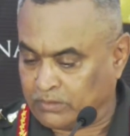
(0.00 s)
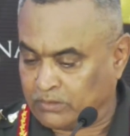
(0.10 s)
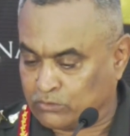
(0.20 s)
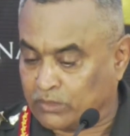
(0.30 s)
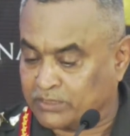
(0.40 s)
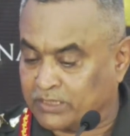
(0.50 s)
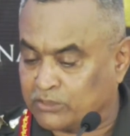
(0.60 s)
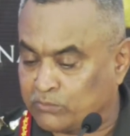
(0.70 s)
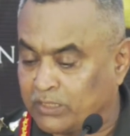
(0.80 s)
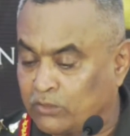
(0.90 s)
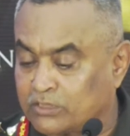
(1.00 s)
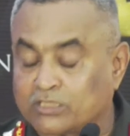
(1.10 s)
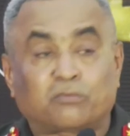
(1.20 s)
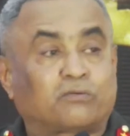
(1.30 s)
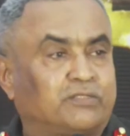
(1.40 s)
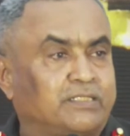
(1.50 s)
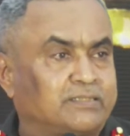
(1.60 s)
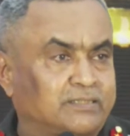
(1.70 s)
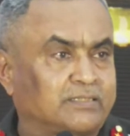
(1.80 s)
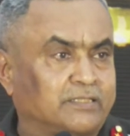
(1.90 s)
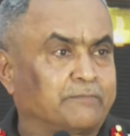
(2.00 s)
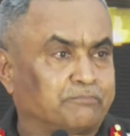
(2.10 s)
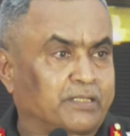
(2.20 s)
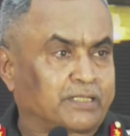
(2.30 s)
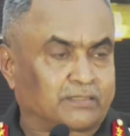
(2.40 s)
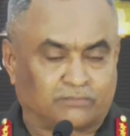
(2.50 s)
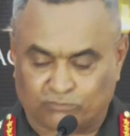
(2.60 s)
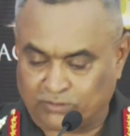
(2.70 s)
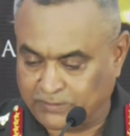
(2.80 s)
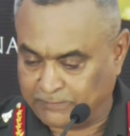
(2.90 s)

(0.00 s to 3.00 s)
So I shall dwell on some of these imperatives.